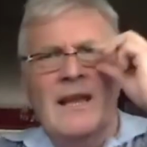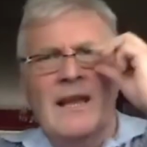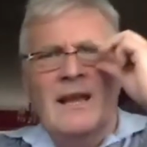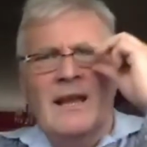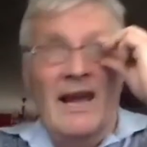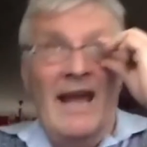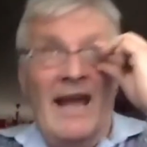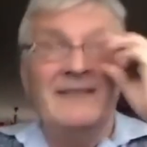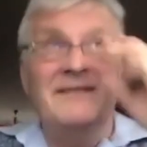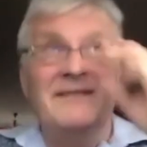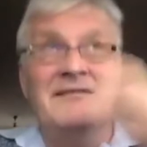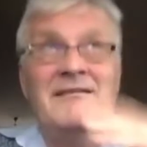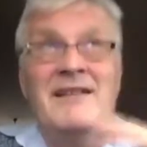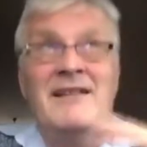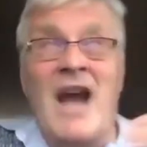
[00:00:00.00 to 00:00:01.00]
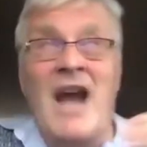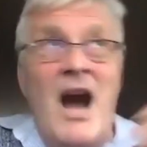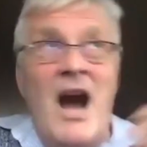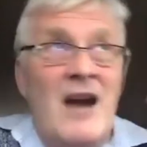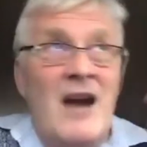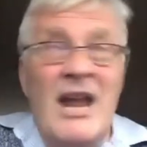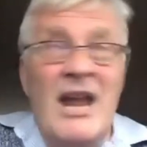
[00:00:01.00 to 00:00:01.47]
And there
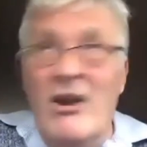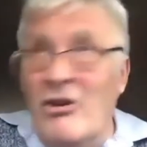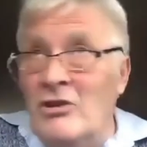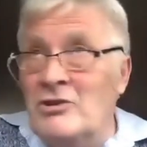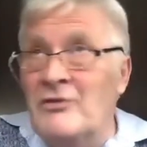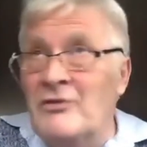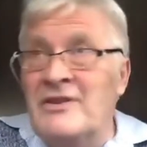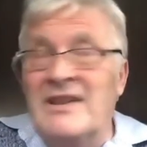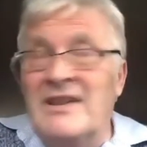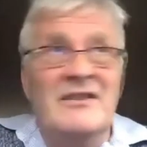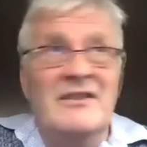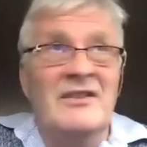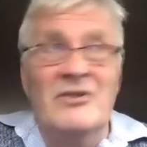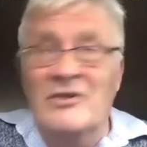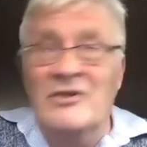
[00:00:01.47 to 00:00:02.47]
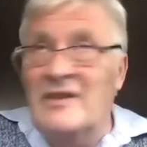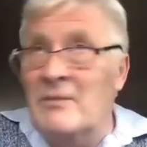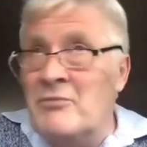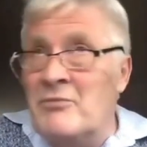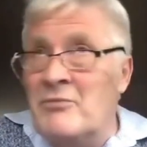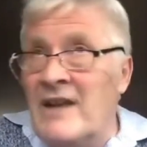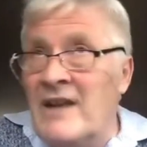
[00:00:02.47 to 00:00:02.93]
are a lot of studies, not
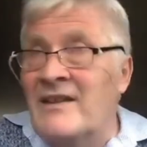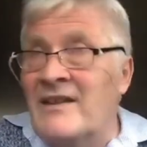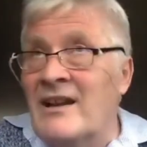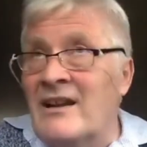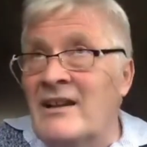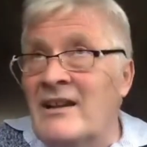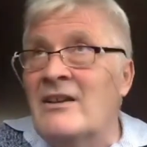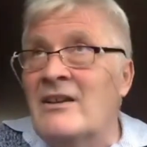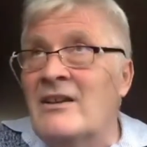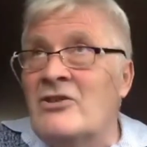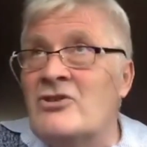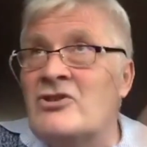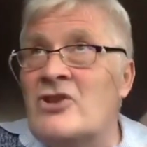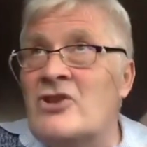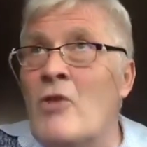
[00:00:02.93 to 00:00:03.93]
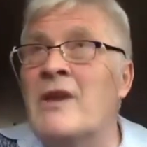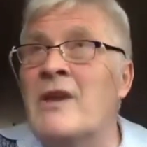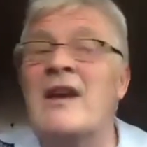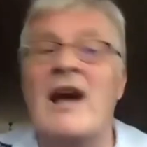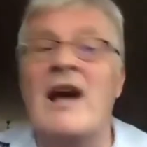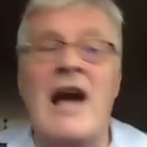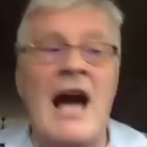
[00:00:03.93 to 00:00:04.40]
surprisingly, showing
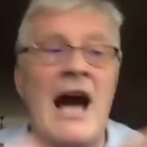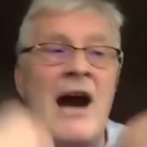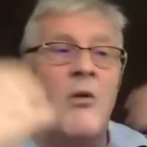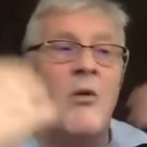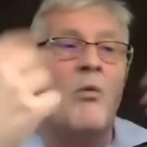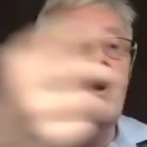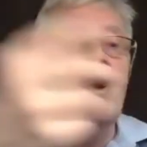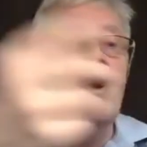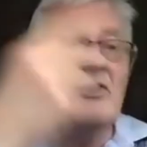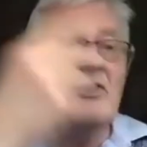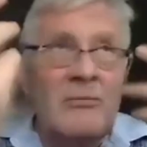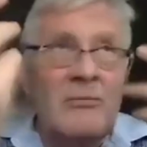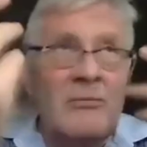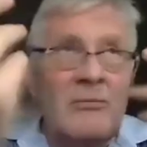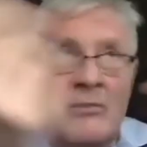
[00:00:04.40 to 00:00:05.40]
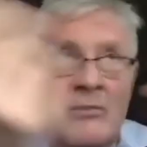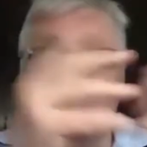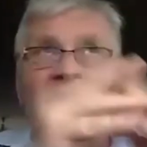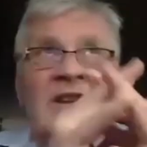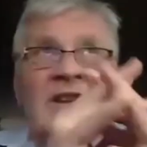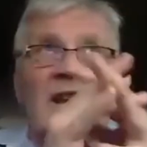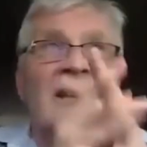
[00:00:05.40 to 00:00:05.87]
how, so to
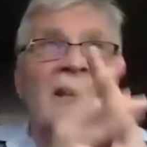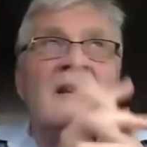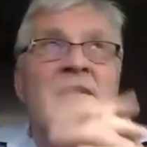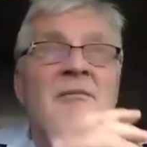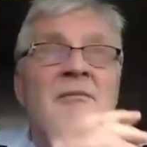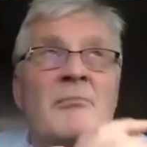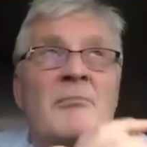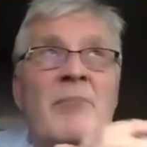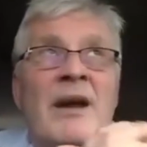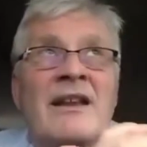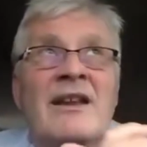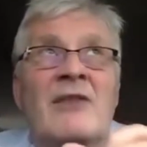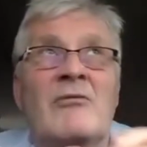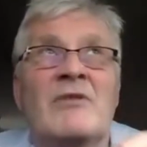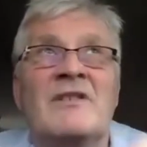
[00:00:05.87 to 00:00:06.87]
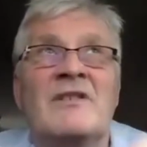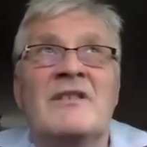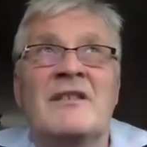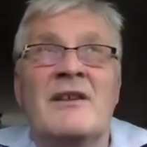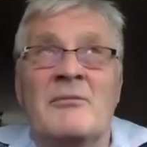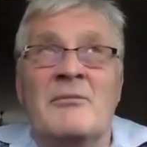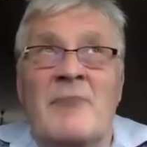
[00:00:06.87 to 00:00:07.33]
say, bilinguals
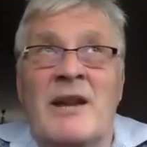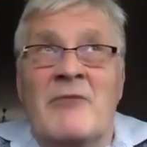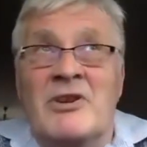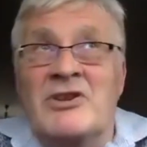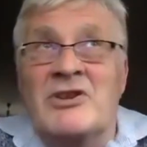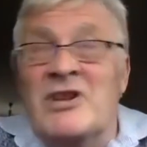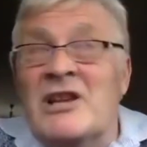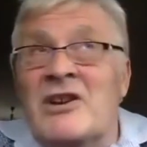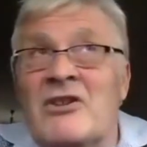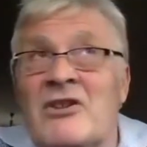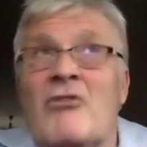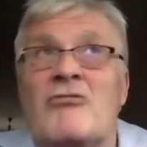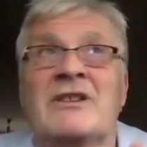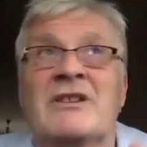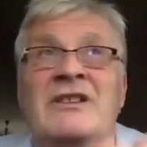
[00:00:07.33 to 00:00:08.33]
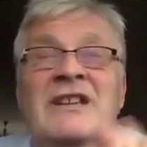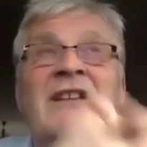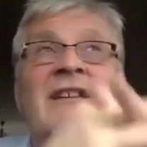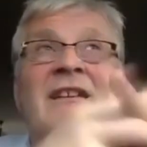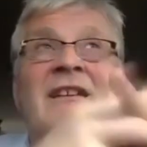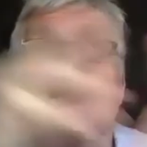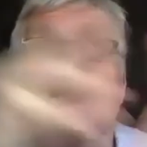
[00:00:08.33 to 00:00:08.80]
and bilingual children already
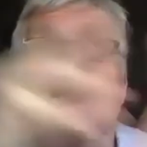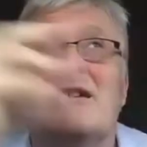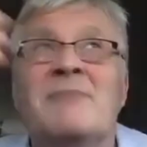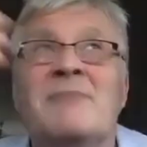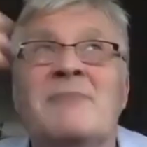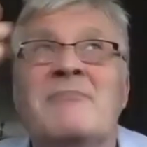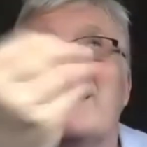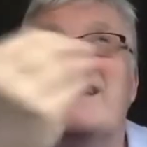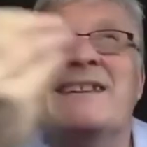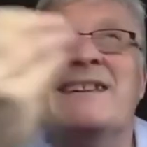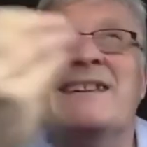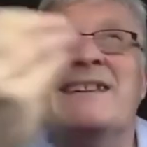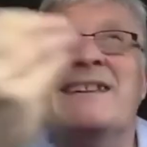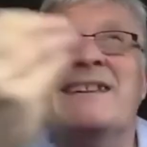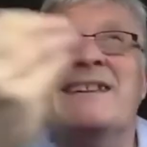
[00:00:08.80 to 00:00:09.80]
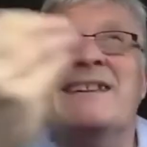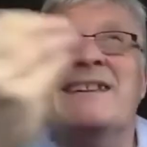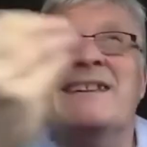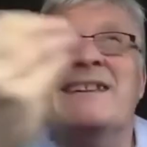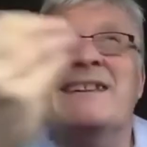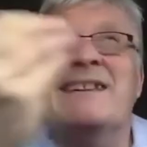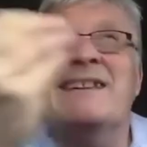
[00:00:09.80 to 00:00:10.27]
immediately
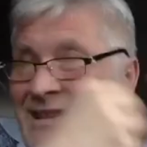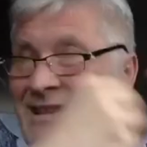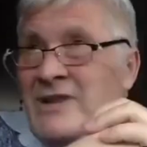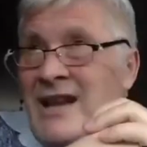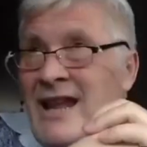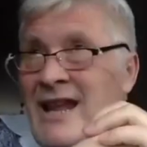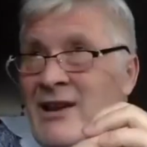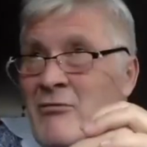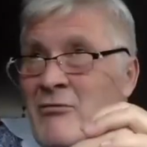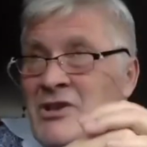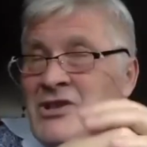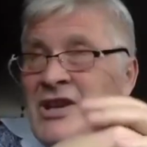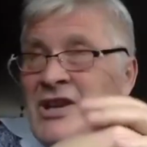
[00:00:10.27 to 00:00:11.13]
reflect about the language